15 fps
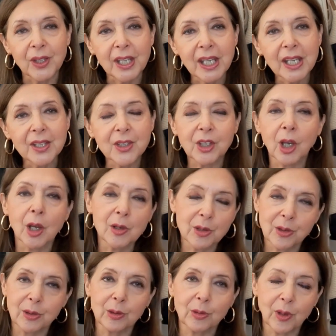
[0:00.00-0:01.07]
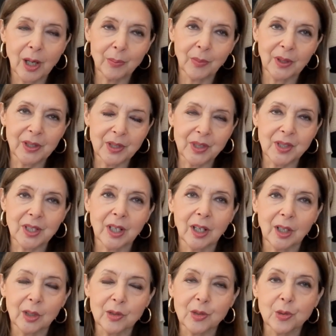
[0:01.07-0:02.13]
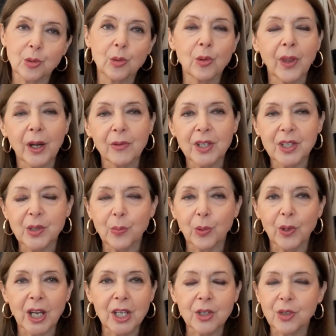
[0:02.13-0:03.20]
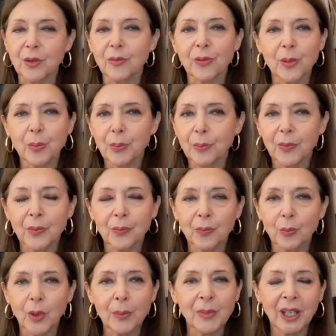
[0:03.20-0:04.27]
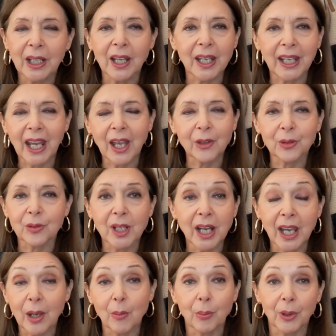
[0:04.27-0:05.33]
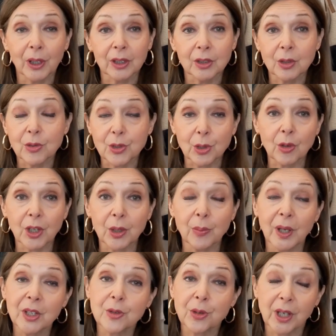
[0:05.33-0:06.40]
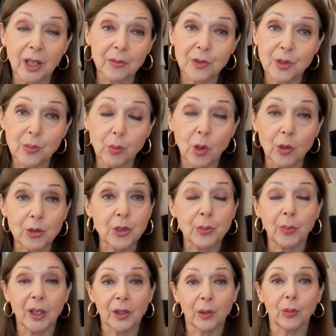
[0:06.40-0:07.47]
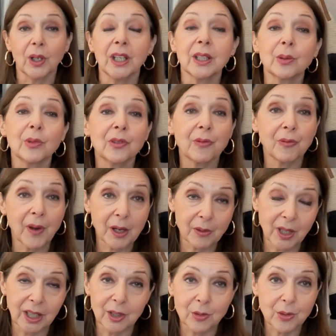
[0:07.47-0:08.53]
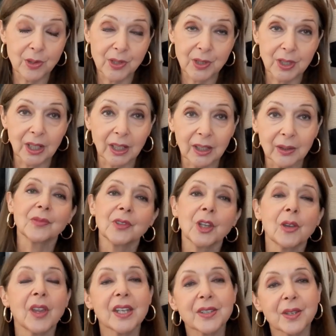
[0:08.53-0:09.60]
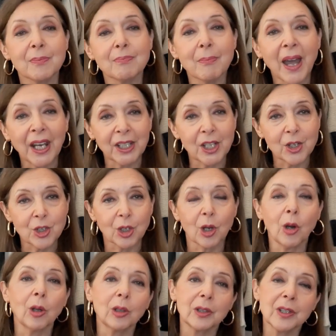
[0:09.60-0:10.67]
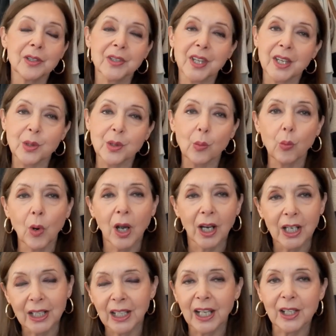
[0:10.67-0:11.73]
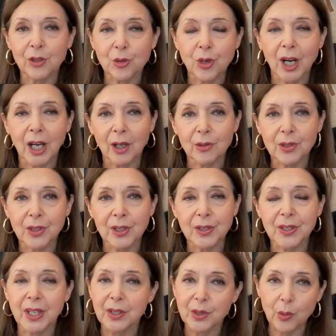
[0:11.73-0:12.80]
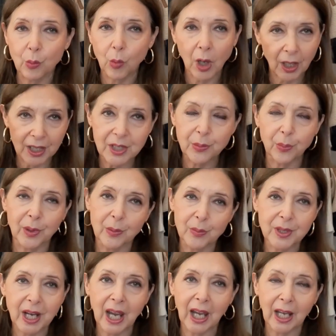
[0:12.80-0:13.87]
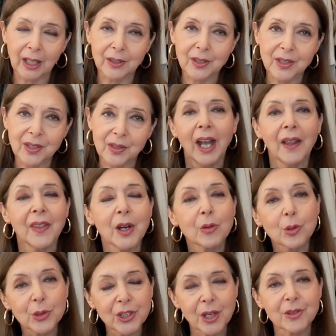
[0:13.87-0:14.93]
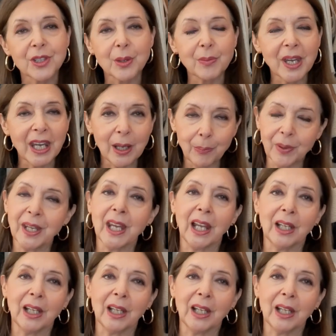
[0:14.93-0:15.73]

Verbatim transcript: these coastal grandmother styles draw their inspiration from women like Catherine Hepburn, whose documentary I've just watched, by the way, and it was very interesting. So there's the mannish collars, the wide leg trousers, there's the wide brimmed hats. And there are also some hippie